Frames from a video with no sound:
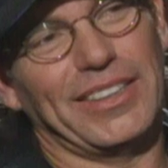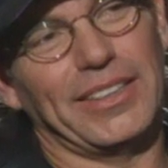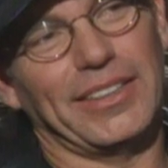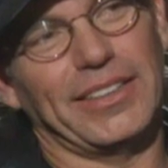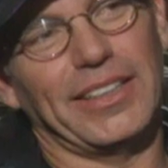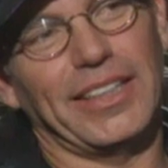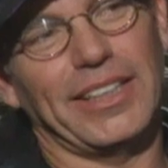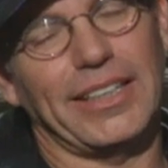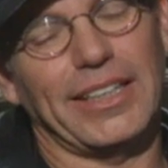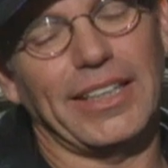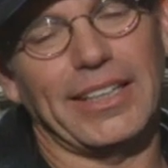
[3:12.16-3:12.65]

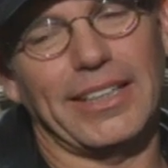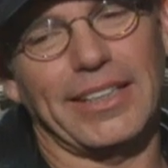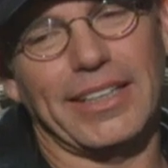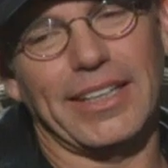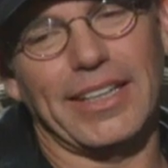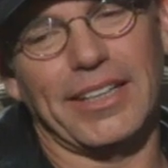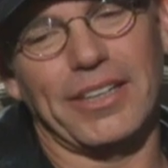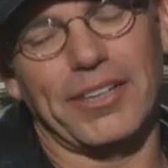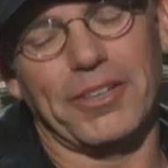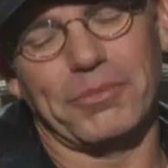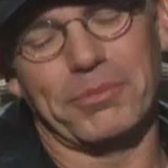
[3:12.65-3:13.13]
They kind of
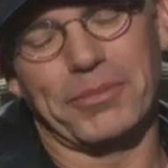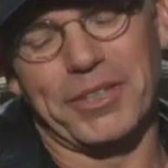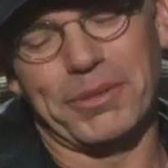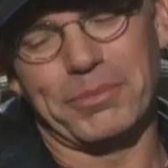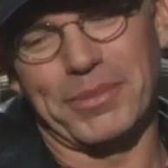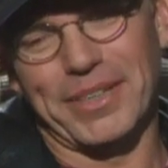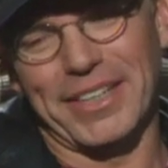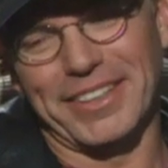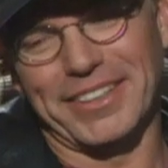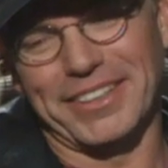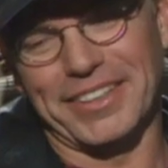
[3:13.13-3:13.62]
got on me
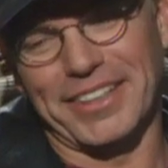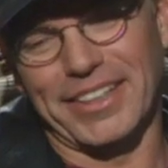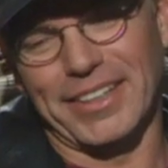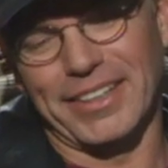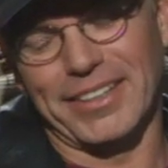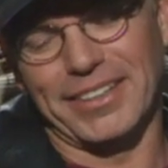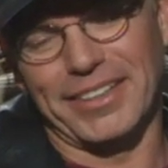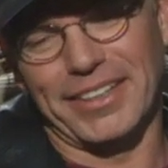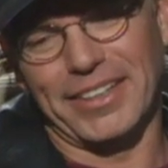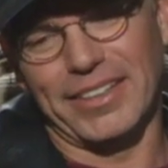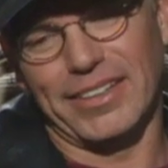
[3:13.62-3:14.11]
about
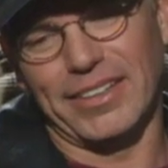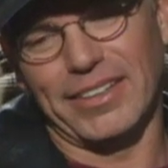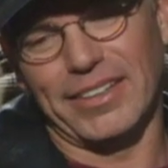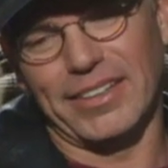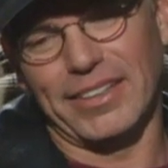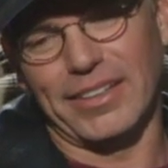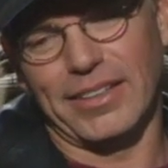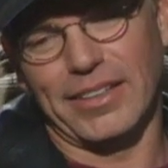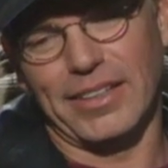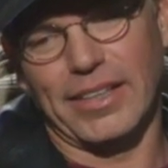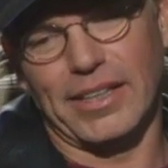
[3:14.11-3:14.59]
that. And
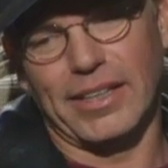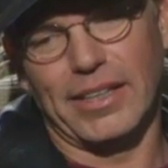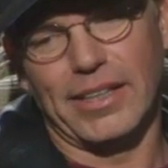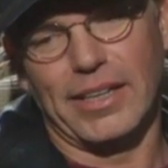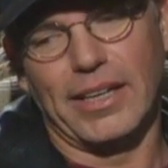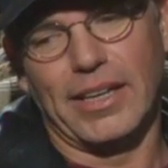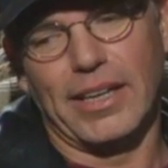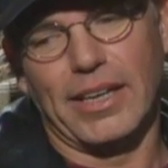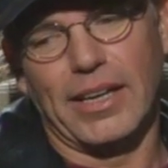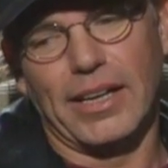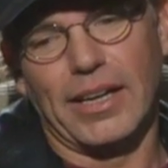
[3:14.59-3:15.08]

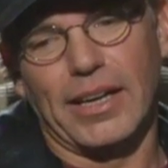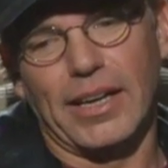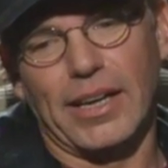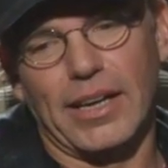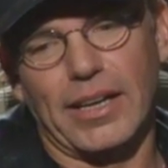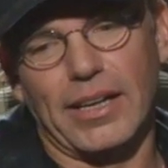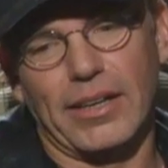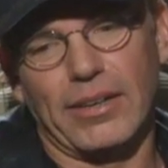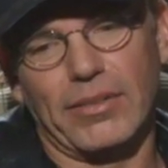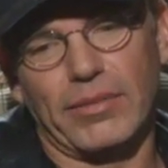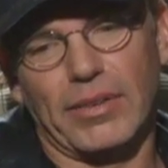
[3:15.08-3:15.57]

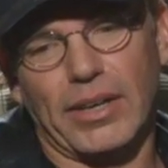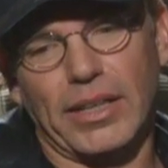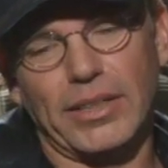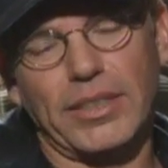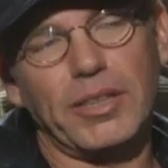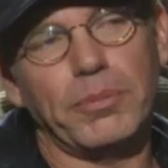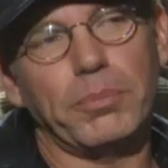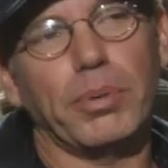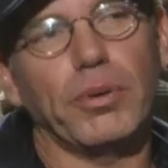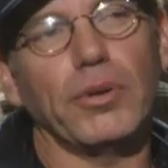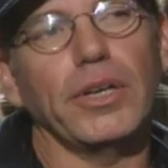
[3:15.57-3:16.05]
I
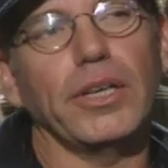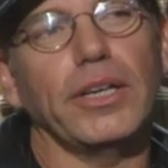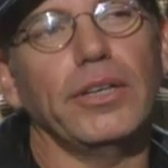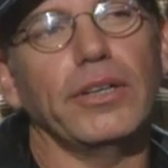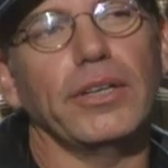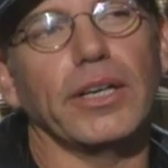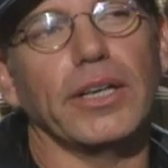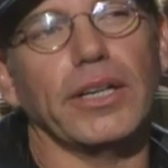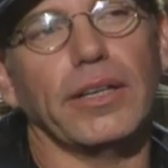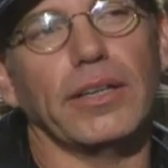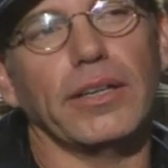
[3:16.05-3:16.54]
did pretty
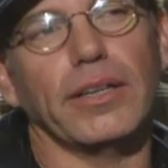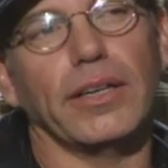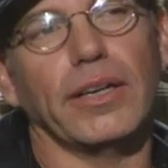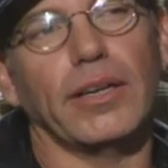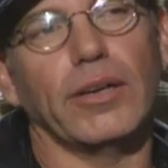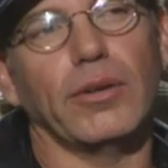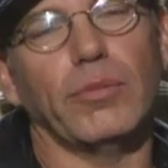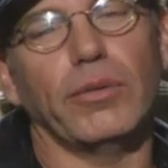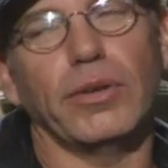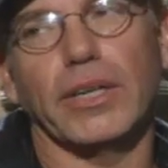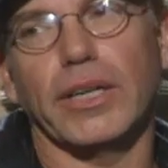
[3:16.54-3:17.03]
good.
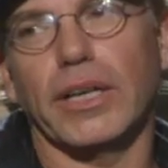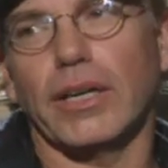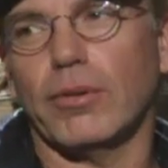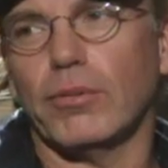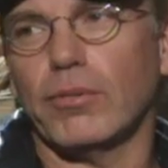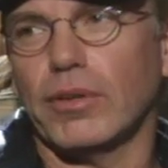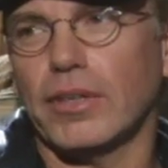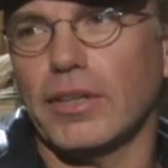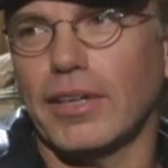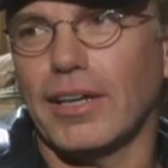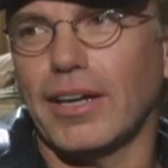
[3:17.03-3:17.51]
We got
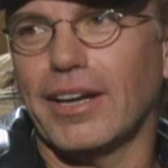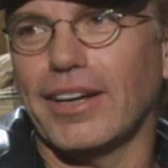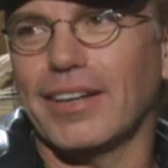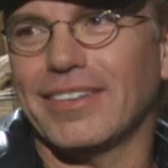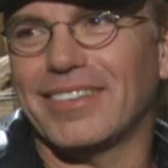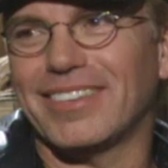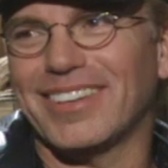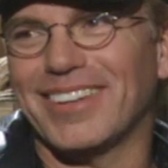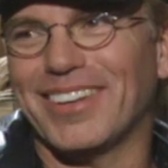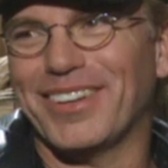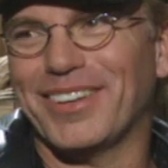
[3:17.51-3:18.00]
one
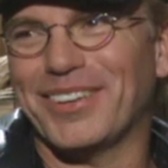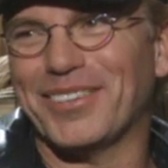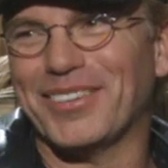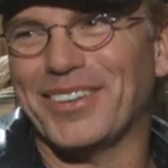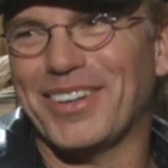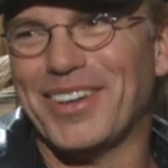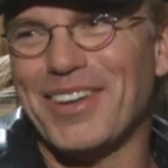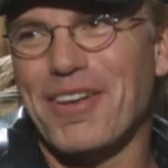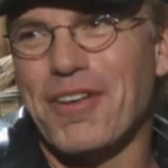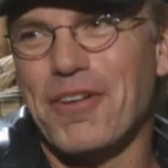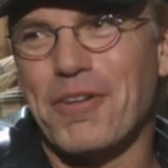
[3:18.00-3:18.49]
night,
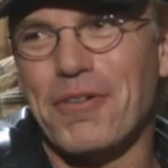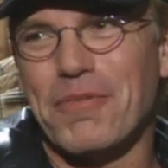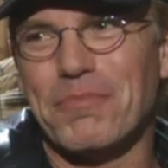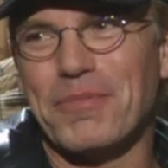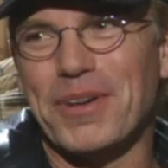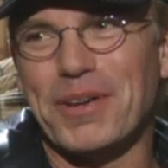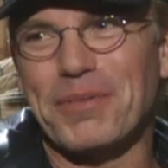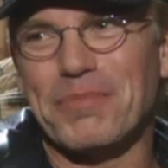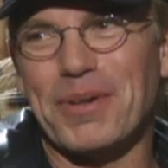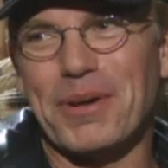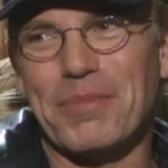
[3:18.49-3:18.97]

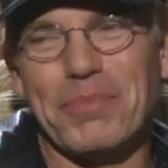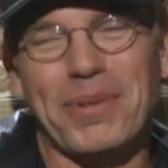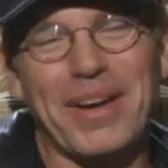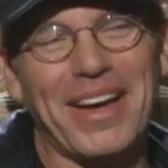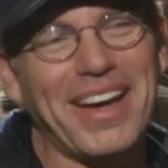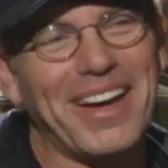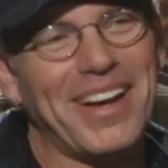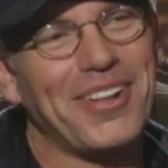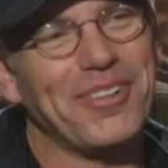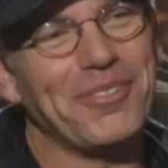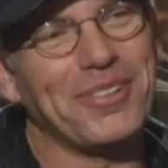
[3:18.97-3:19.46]
me and my
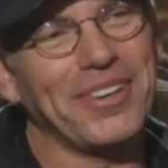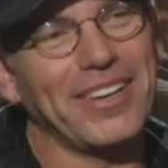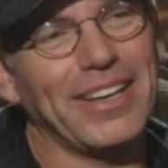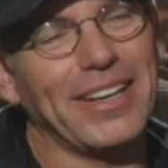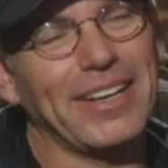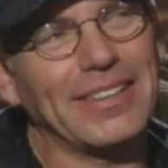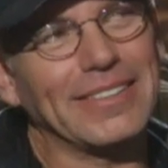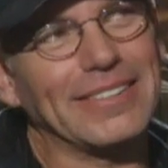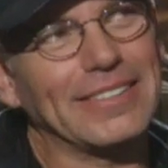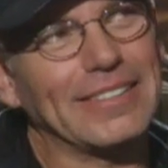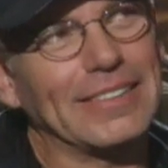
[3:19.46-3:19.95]
pal, we
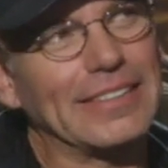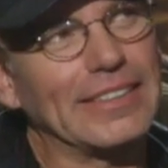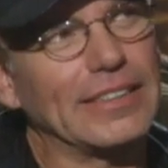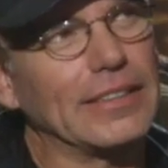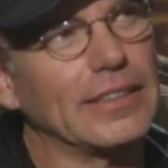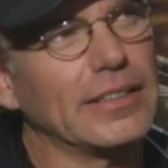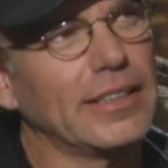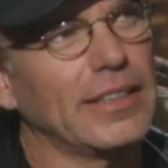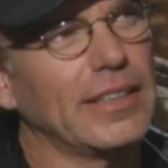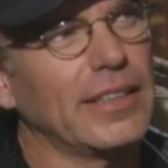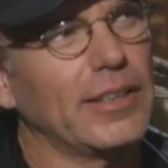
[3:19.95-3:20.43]
got us a
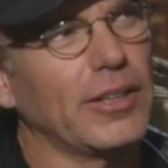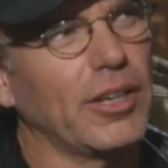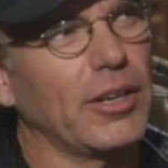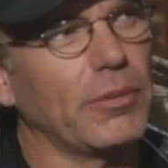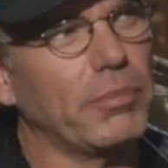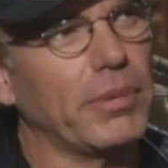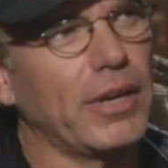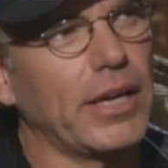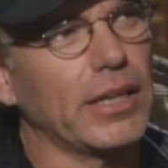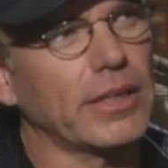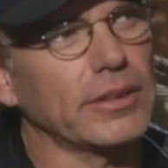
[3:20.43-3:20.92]

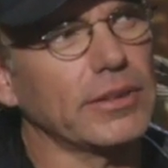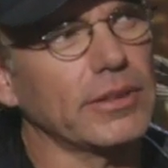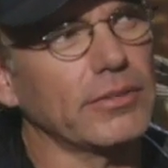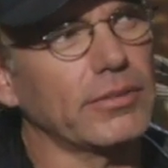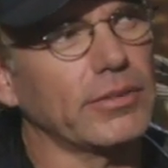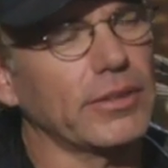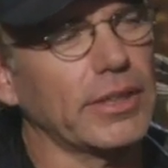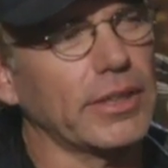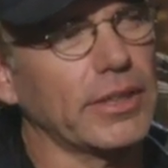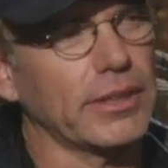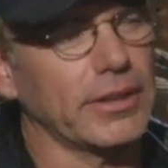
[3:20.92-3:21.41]
box of
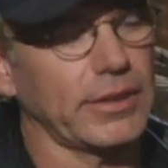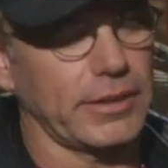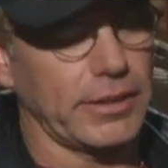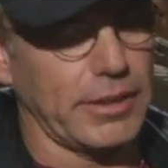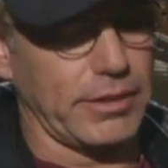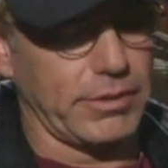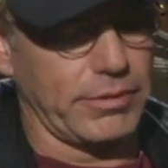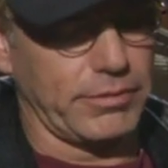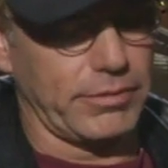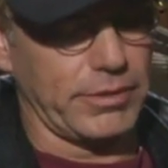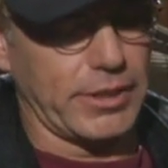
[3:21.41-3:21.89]

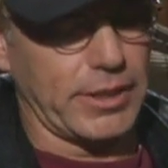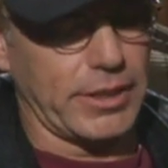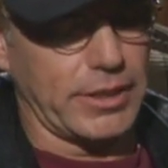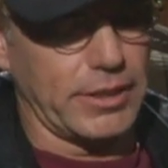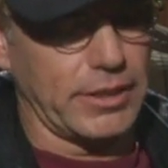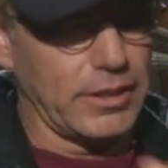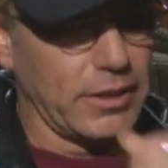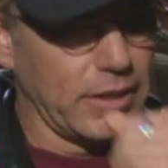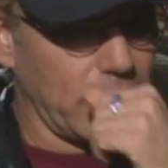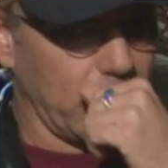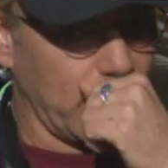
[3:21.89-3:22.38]

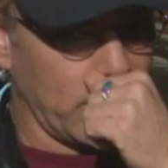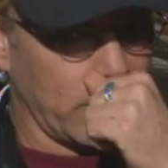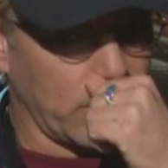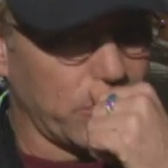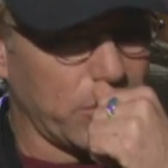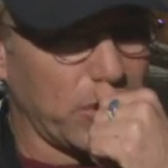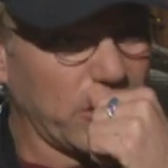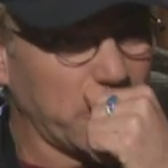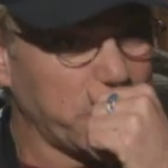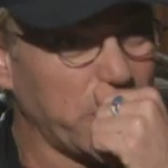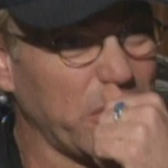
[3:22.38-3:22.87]

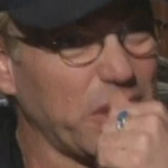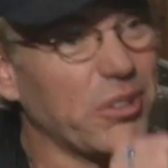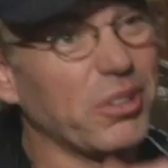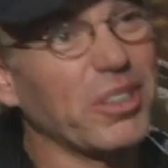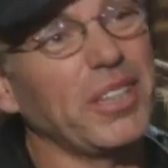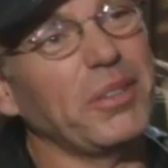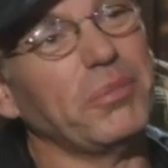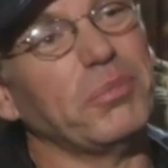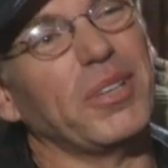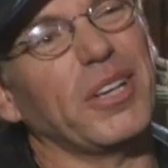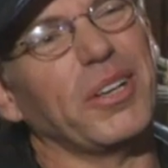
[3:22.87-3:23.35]
Krispy
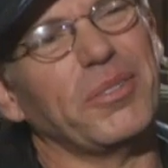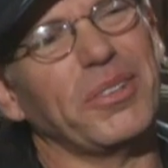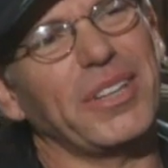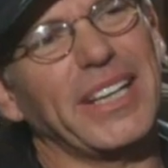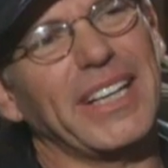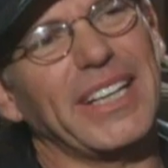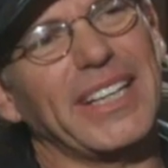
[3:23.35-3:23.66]
Kreme donuts.